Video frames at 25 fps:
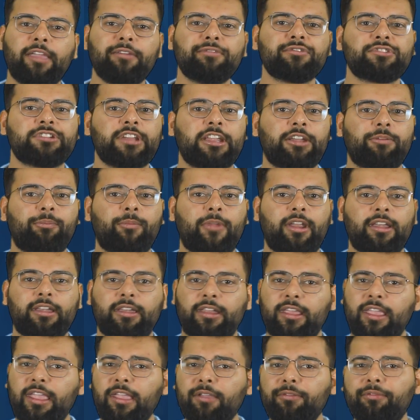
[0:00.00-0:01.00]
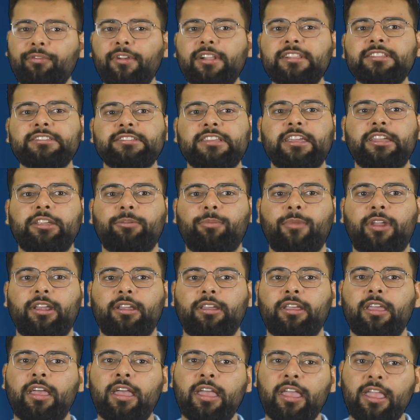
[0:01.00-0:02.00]
if statement, if-else statement,
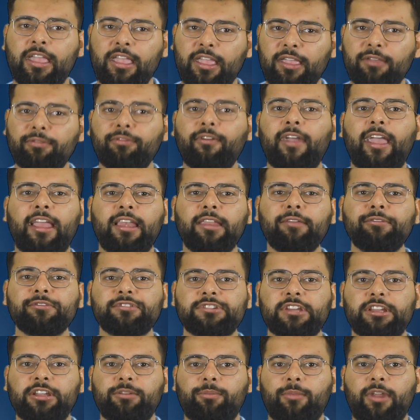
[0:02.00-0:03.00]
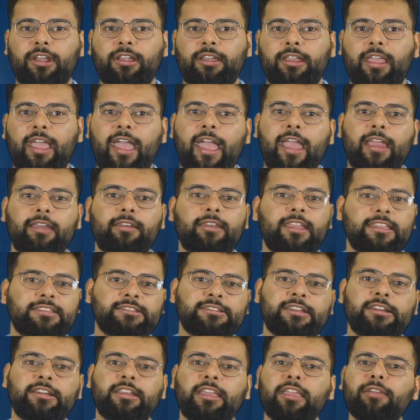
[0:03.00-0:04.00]
if-elif statement and
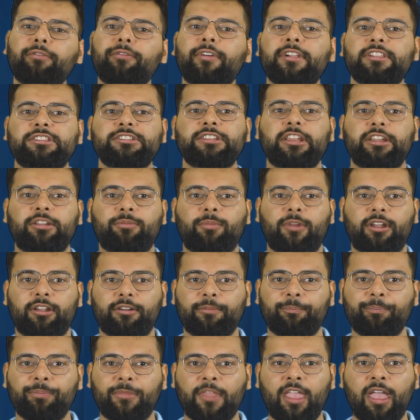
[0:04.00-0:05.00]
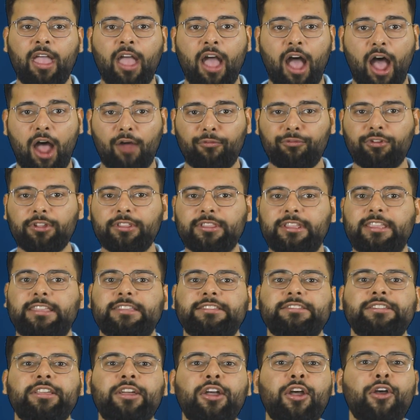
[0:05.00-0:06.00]
nested if-else statement. After
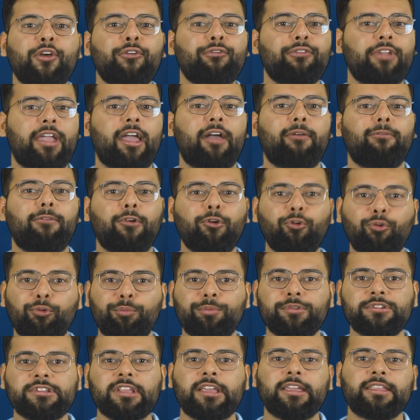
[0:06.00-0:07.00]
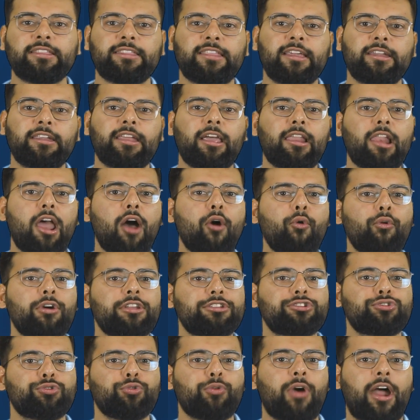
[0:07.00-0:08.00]
these, we have loops that allow
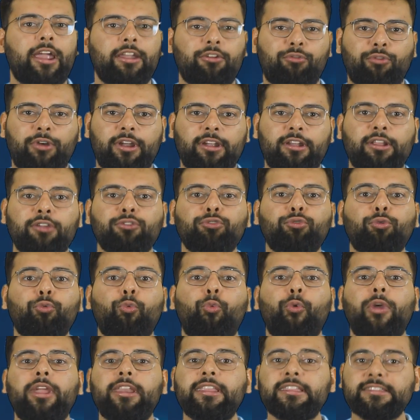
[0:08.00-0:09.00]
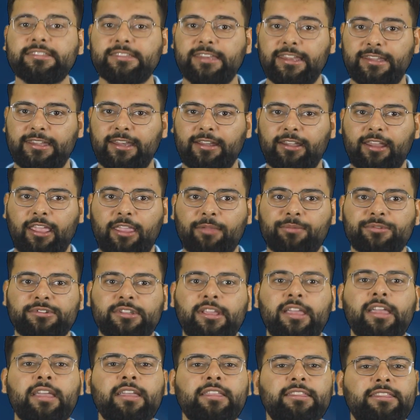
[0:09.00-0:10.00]
us to iterate through various data types,
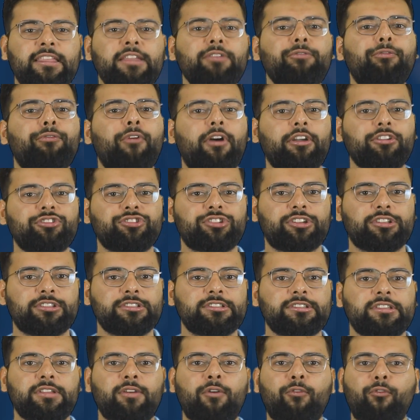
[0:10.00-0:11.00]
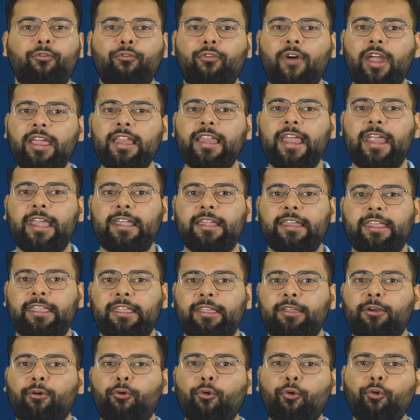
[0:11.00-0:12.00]
then functions, file
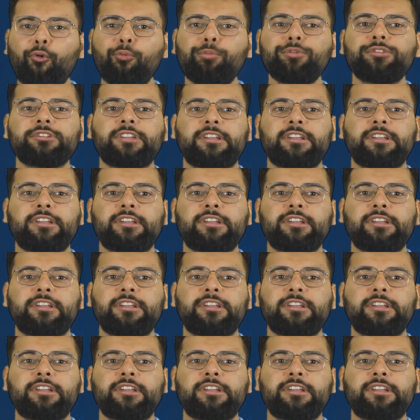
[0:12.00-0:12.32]
handling, OOPs